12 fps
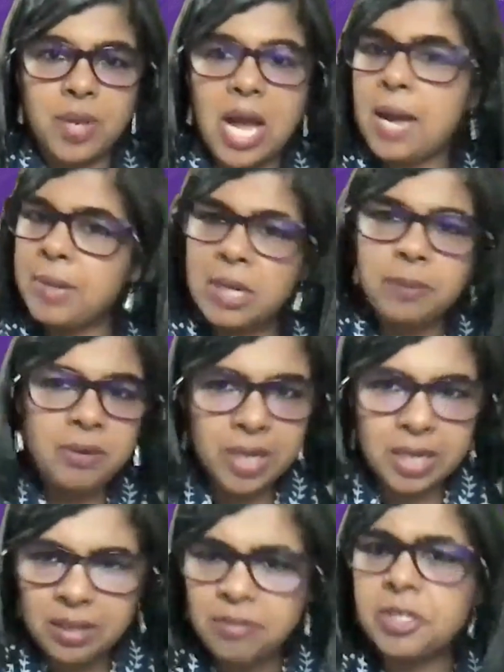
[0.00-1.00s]
I might be
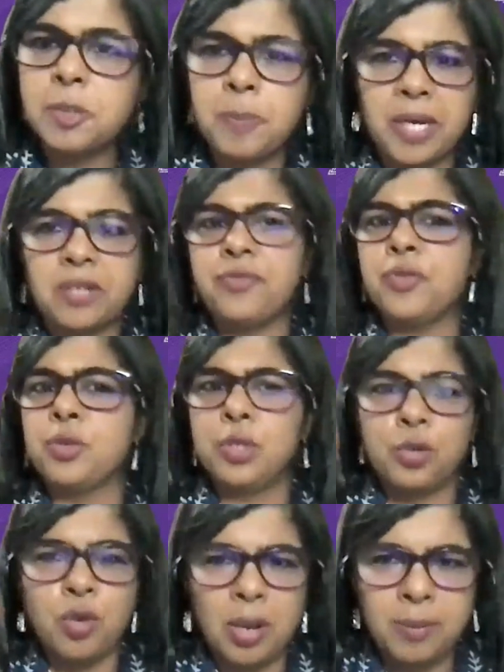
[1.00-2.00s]
very respectful,
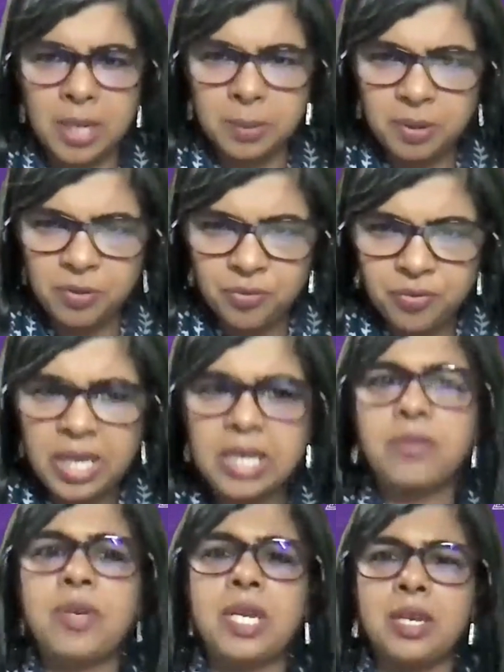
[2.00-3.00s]
I might be
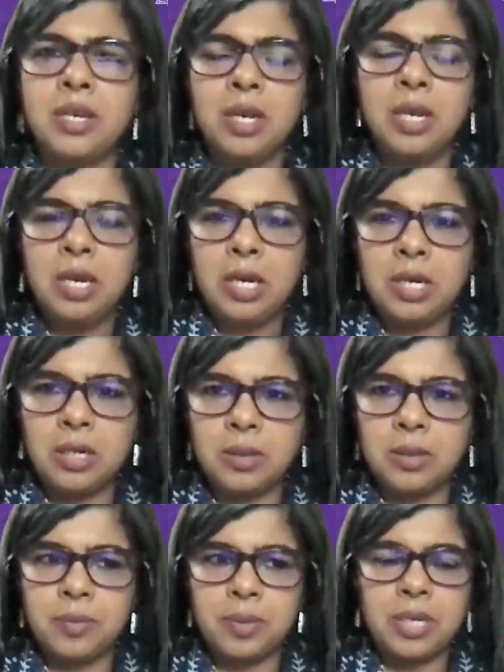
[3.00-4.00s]
very, very
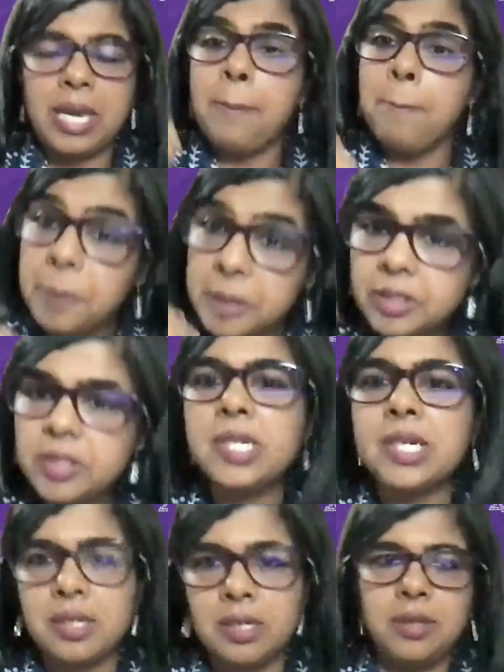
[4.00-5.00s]

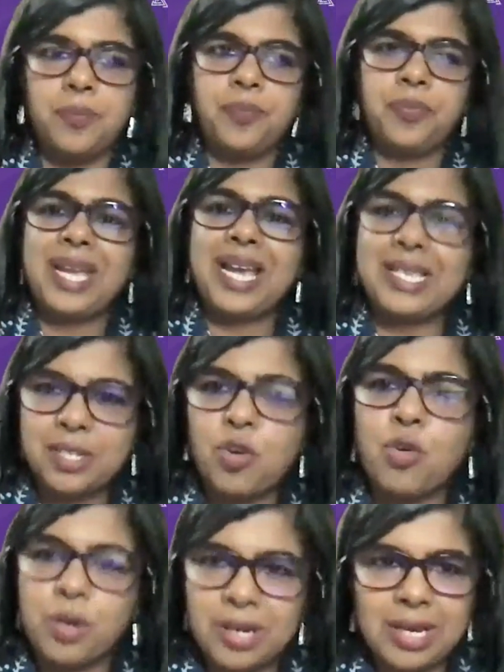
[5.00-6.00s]
empathetic as an
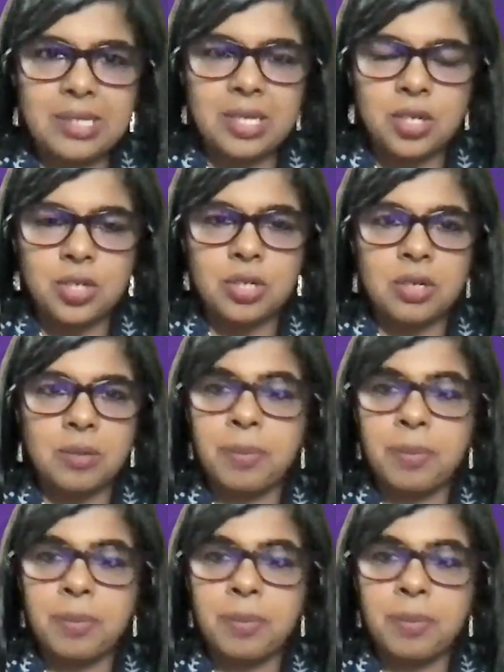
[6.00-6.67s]
organization.